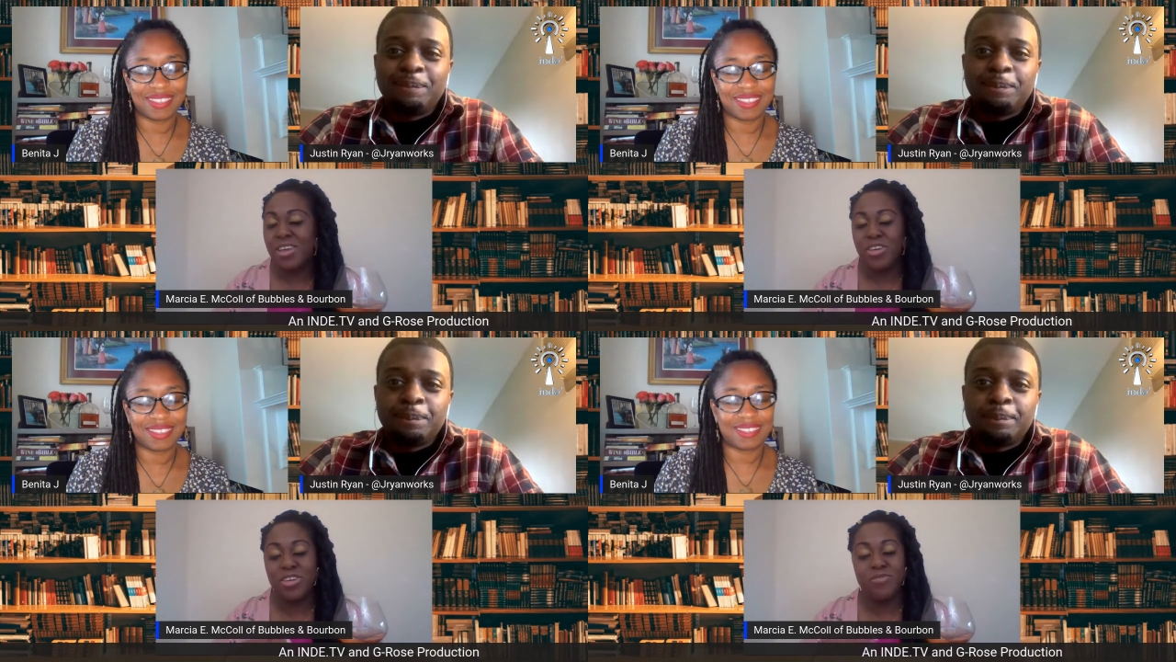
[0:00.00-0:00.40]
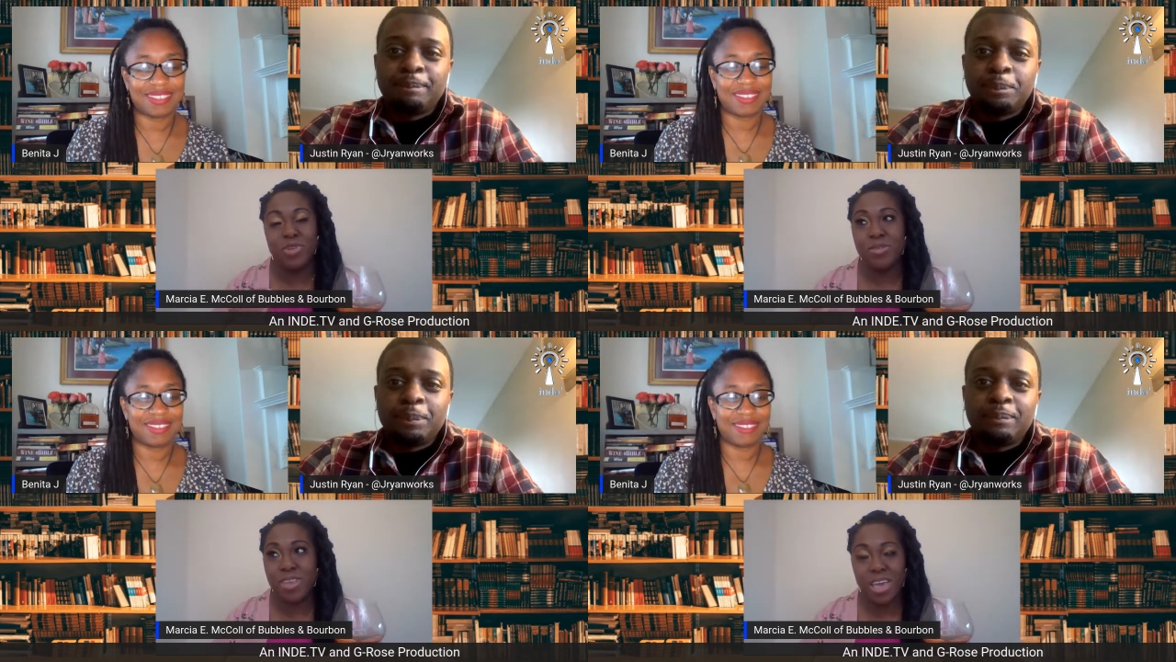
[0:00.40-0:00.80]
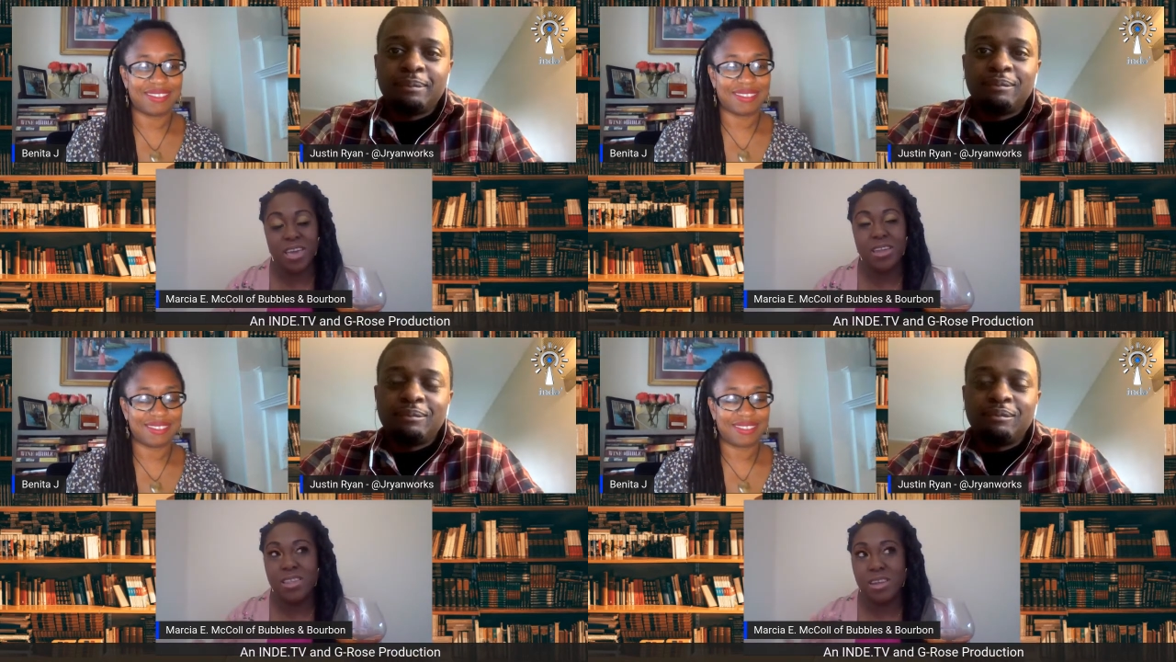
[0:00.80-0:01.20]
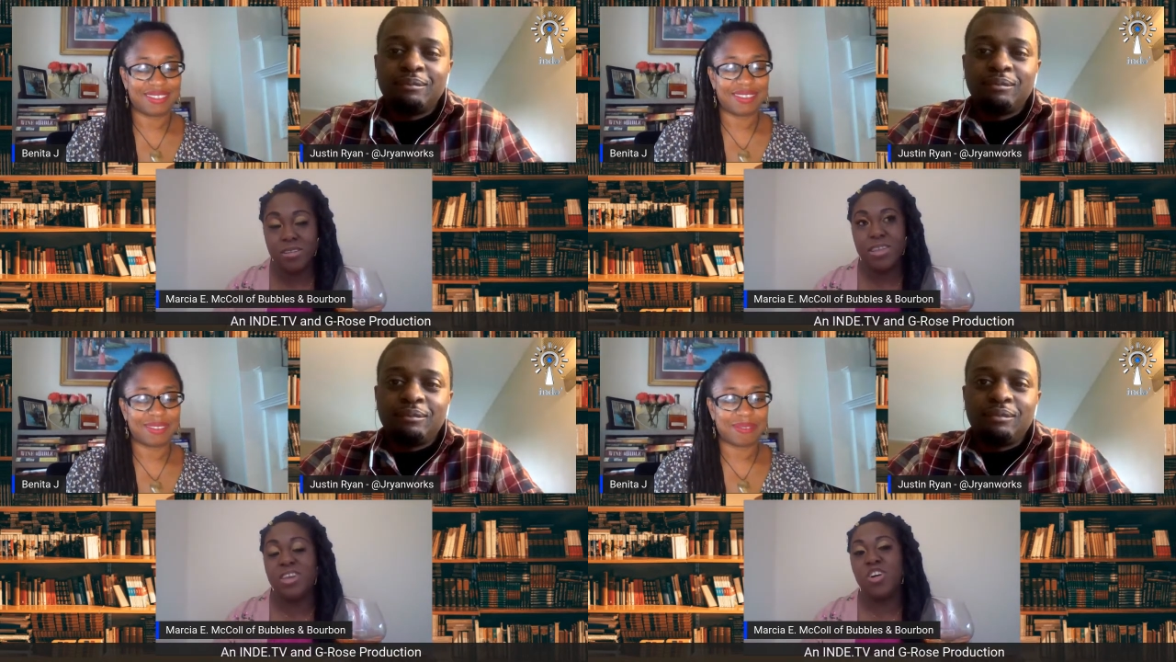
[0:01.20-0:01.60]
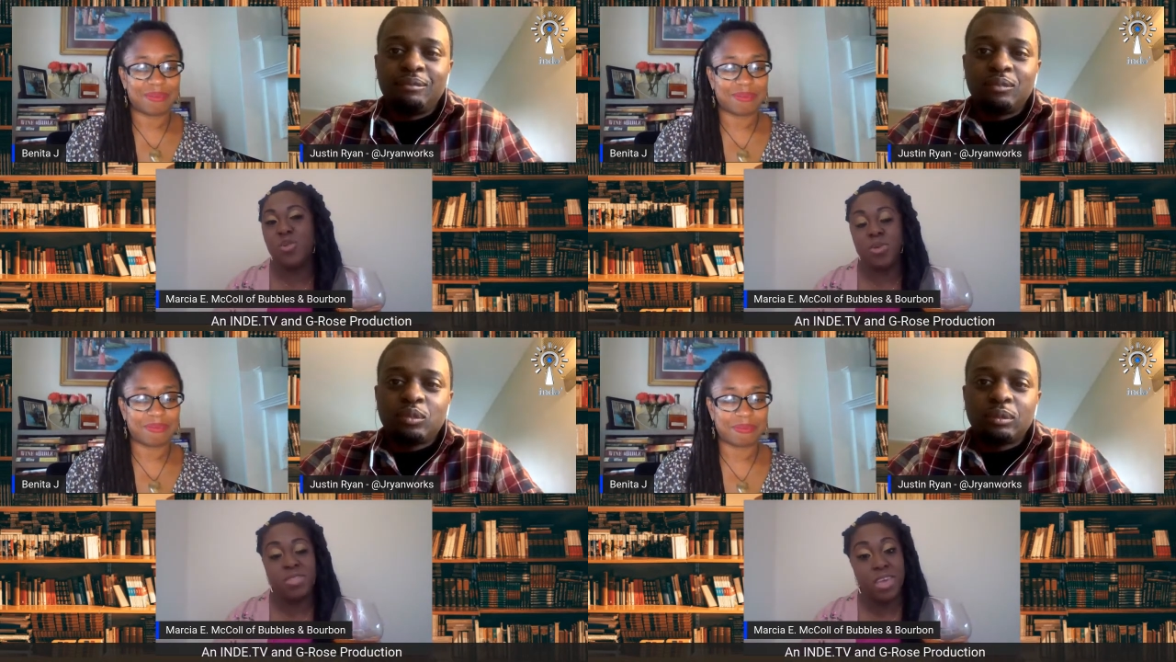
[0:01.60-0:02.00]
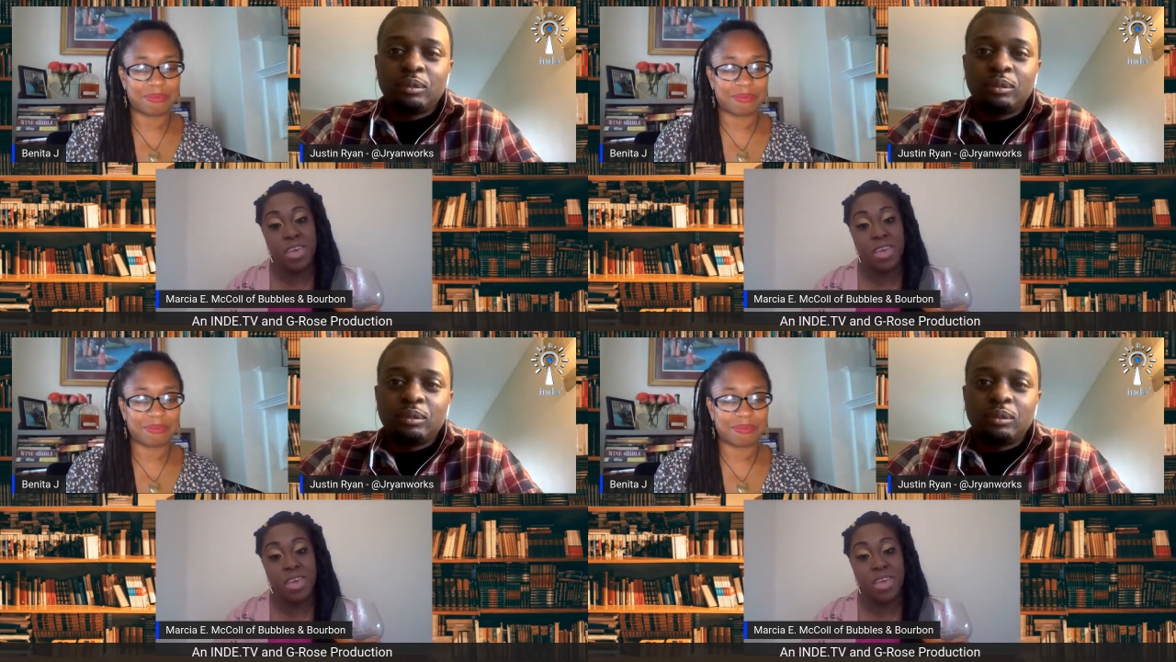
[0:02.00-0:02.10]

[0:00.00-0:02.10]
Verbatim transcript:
Speaker 1: You, rosé can literally go with